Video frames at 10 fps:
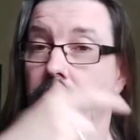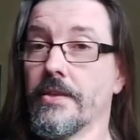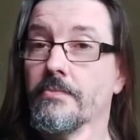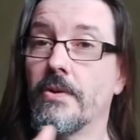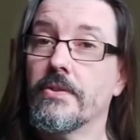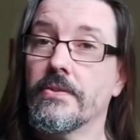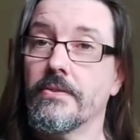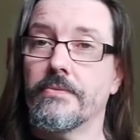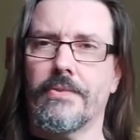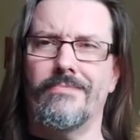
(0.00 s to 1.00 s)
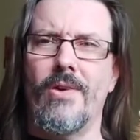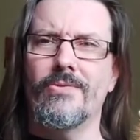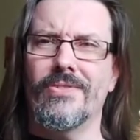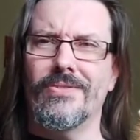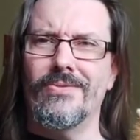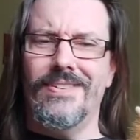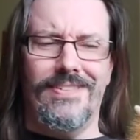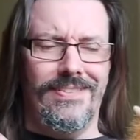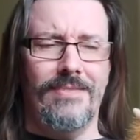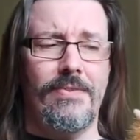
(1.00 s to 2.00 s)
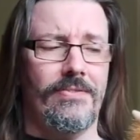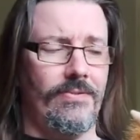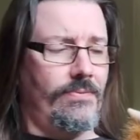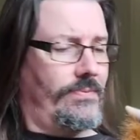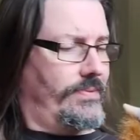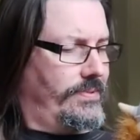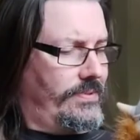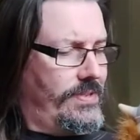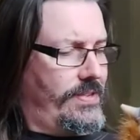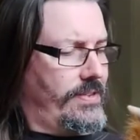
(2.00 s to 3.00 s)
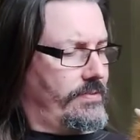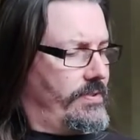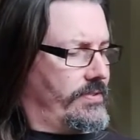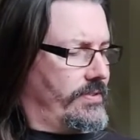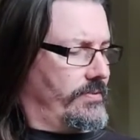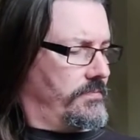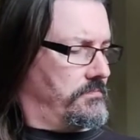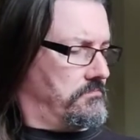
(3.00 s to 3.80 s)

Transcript: This motorcycle. This isn't a motorcycle. Do you think it's a motorcycle?